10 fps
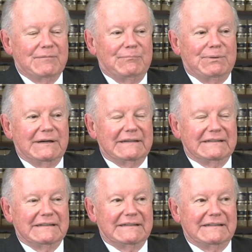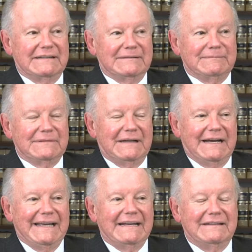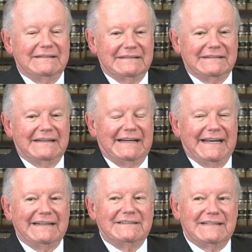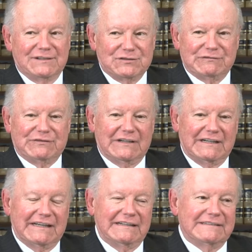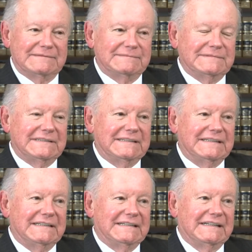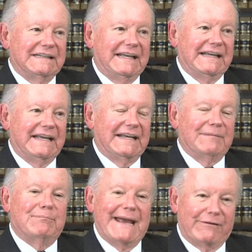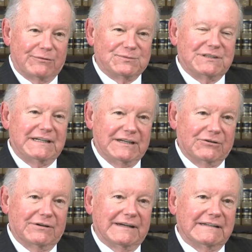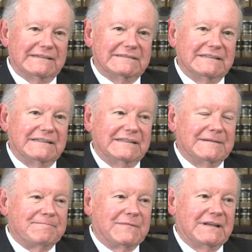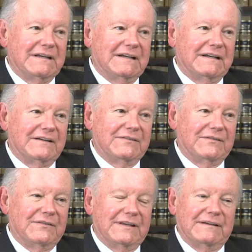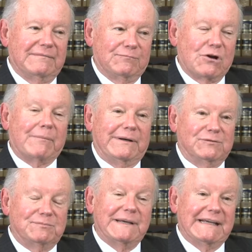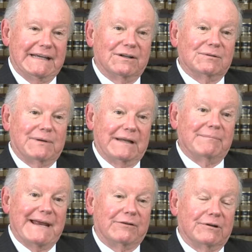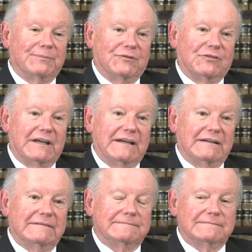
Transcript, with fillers: But um, I had I had testified at a bankruptcy hearing uh, the property was being held by a bankrupt estate.